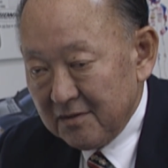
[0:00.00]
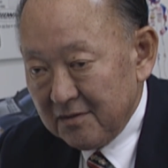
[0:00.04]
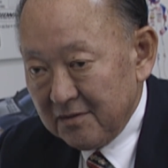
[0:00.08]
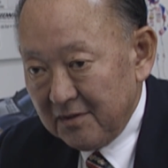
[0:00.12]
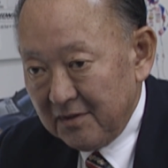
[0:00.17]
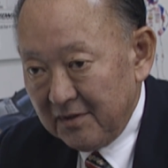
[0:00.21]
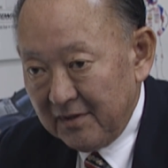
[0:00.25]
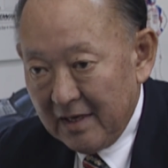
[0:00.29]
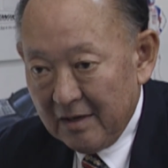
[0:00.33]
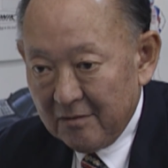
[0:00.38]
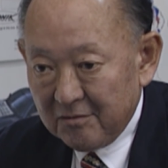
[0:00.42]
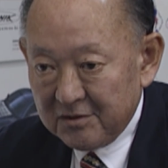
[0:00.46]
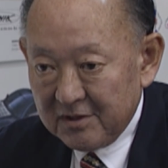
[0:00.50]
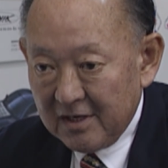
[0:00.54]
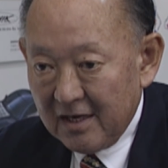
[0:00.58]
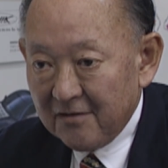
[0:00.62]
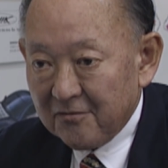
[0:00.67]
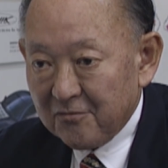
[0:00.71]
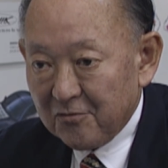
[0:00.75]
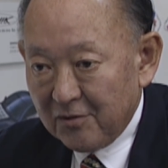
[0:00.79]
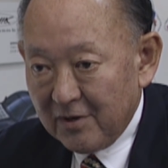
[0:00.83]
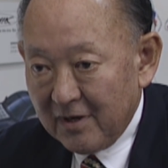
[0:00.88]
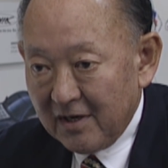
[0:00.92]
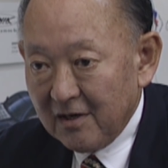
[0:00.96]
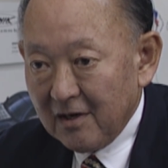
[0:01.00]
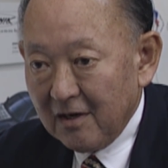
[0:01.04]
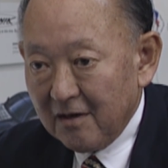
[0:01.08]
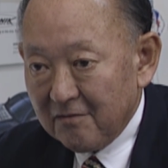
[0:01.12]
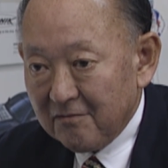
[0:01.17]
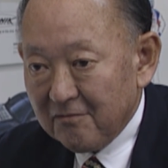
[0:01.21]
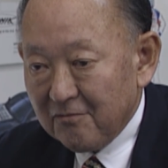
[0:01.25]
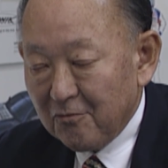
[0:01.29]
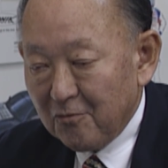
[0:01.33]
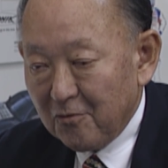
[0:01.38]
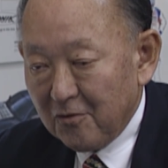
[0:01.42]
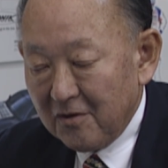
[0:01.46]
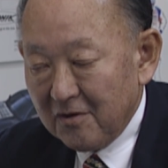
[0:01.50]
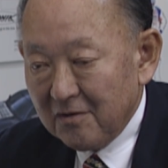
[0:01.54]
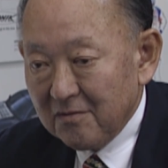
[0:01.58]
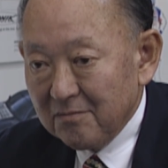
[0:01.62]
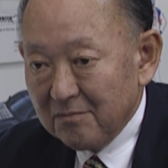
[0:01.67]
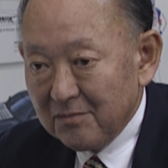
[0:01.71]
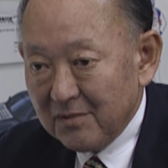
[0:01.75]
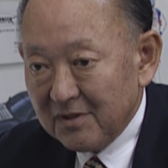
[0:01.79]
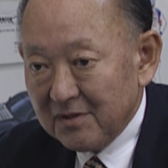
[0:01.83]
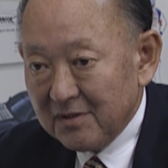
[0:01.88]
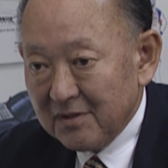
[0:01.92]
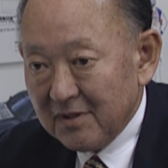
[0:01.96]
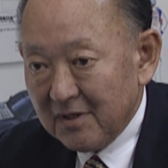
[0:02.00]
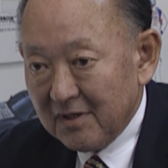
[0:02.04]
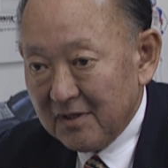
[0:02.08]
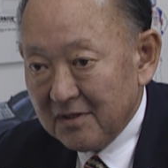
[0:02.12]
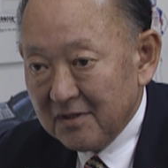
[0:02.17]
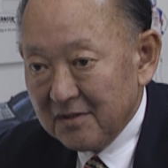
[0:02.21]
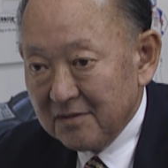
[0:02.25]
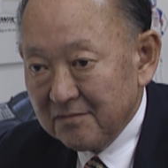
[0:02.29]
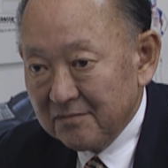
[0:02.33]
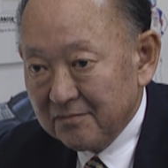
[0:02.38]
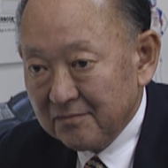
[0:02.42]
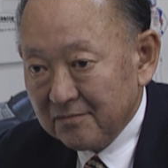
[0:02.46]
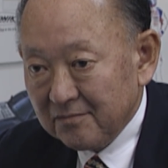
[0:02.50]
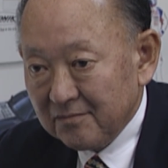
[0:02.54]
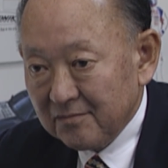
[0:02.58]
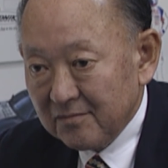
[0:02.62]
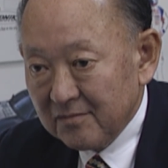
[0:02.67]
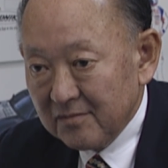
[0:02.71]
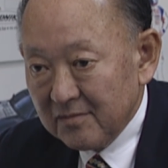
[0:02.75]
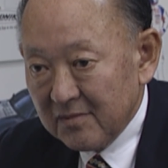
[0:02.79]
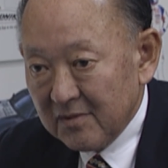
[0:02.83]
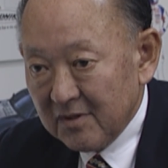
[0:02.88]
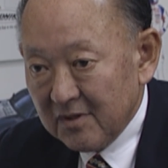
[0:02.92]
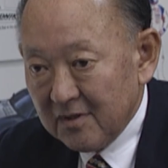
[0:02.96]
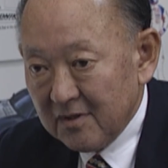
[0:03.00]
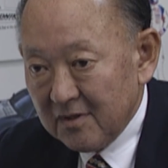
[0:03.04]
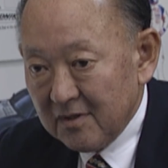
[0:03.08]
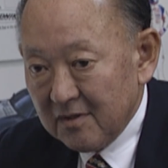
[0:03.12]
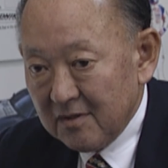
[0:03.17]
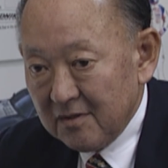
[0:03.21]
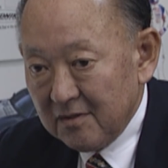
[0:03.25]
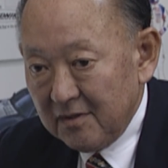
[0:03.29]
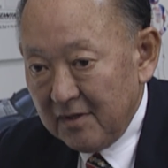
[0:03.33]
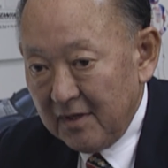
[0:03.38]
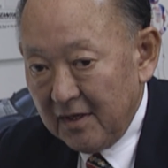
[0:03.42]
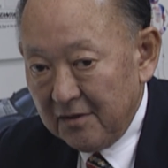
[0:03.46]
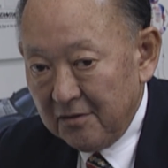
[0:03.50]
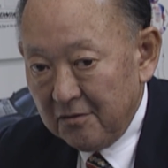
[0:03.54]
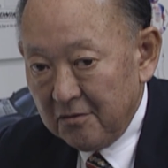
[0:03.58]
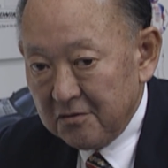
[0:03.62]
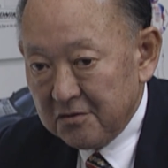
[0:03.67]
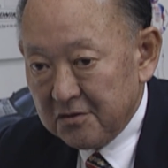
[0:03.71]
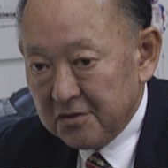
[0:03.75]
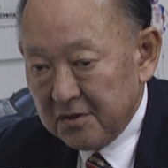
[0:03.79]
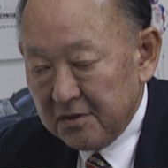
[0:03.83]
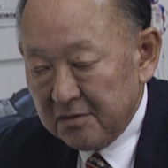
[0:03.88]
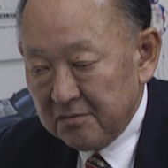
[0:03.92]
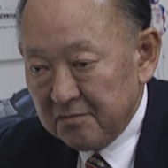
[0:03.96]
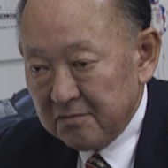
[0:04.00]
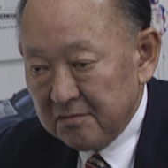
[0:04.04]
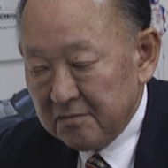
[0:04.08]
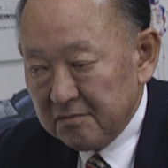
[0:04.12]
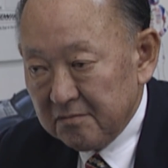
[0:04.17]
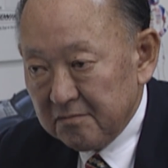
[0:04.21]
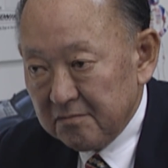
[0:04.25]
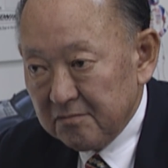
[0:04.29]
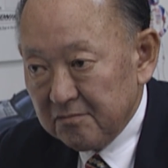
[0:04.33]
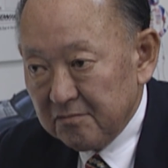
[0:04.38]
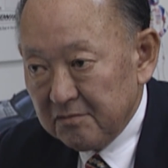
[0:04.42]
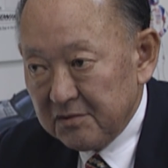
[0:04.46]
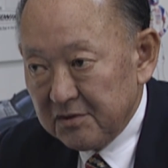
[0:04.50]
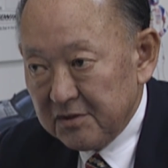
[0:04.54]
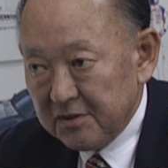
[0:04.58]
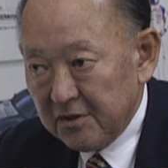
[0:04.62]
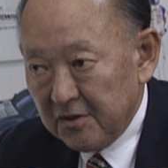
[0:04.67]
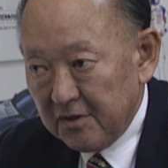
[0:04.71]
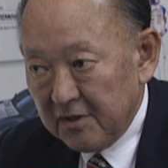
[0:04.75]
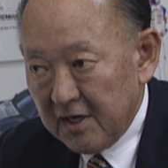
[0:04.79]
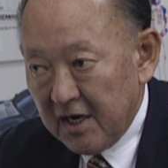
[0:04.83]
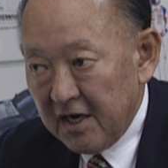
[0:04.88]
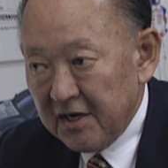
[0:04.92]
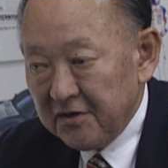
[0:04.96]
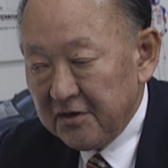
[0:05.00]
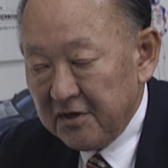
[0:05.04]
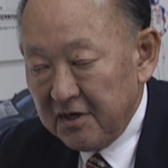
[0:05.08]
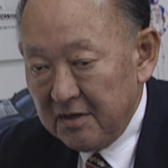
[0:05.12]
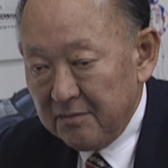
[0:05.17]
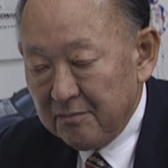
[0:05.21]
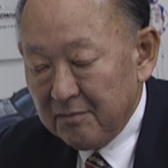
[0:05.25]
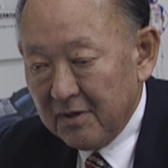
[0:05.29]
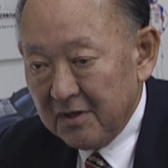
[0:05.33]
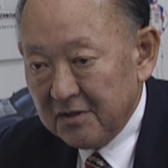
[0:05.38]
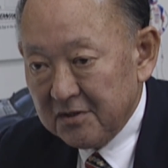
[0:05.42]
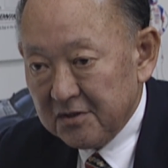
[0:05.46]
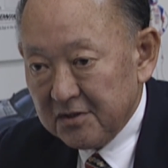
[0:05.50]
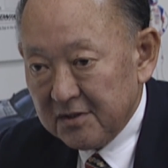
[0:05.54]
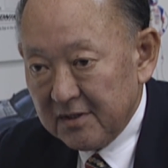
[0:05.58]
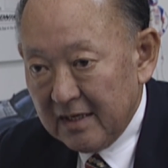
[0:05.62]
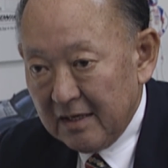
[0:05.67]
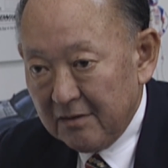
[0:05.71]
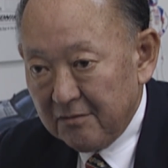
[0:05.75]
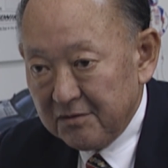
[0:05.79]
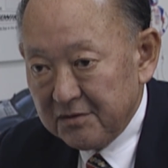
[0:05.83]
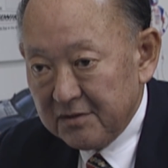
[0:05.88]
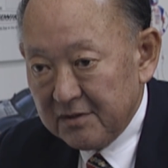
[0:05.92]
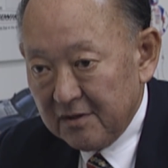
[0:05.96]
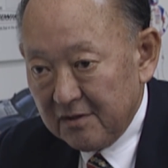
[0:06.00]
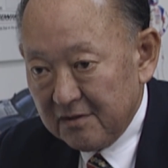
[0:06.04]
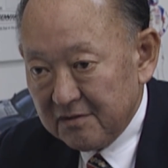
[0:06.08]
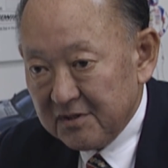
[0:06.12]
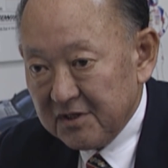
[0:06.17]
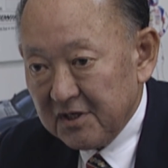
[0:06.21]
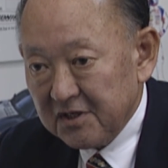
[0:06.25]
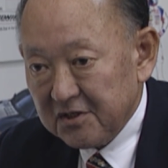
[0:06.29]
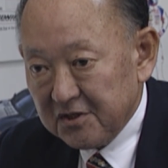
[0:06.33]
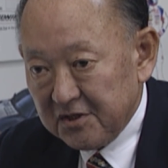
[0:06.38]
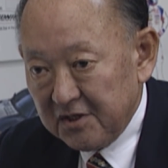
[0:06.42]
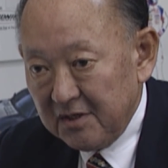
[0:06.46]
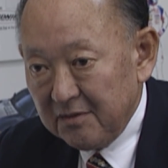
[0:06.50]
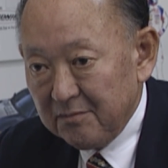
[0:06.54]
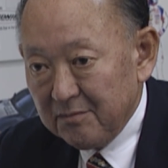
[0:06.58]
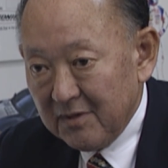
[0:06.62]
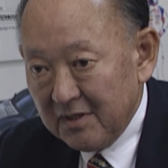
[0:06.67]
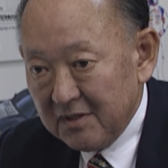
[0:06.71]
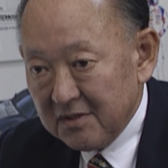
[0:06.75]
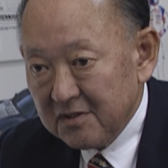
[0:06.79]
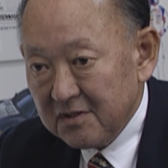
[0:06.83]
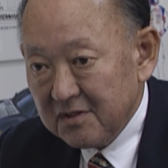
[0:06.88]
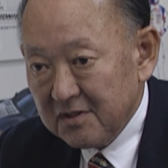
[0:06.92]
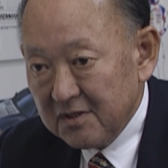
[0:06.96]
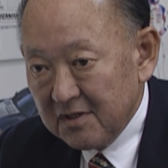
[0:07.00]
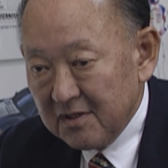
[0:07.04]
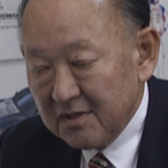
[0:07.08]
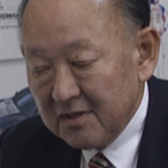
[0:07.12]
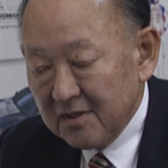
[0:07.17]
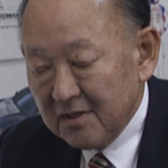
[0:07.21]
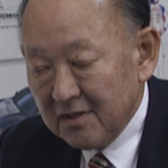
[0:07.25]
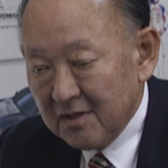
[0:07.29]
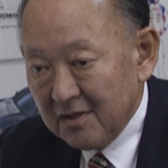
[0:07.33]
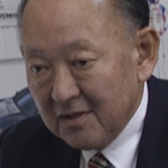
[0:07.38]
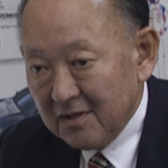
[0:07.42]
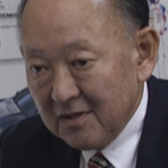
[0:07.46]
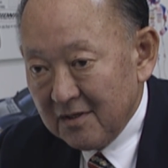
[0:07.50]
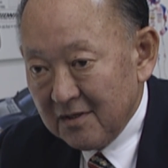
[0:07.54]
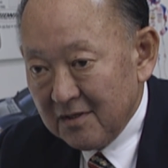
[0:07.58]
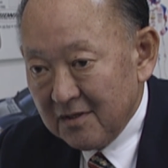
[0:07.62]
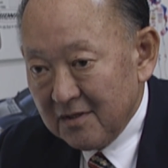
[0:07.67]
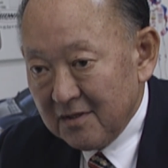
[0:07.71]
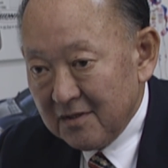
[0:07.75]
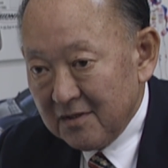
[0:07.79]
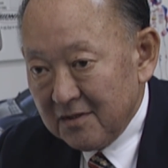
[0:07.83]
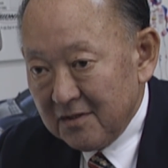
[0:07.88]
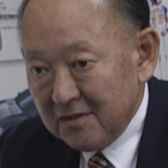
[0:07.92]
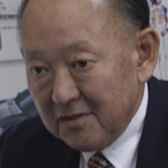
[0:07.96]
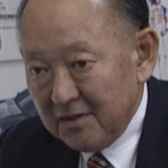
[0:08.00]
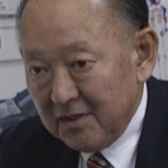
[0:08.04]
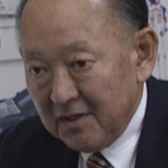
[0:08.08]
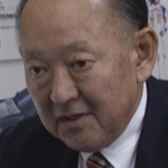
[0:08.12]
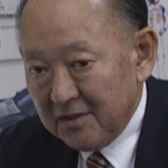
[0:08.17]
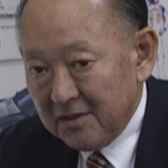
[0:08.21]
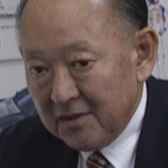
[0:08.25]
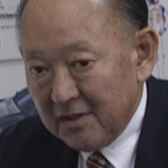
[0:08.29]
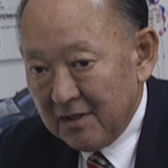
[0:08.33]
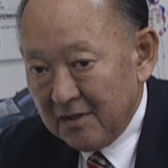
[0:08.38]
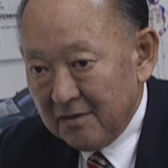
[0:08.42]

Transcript: And that was after I'd left Ford. But yeah, Knudsen was there 19 months, and I was there 16 months. And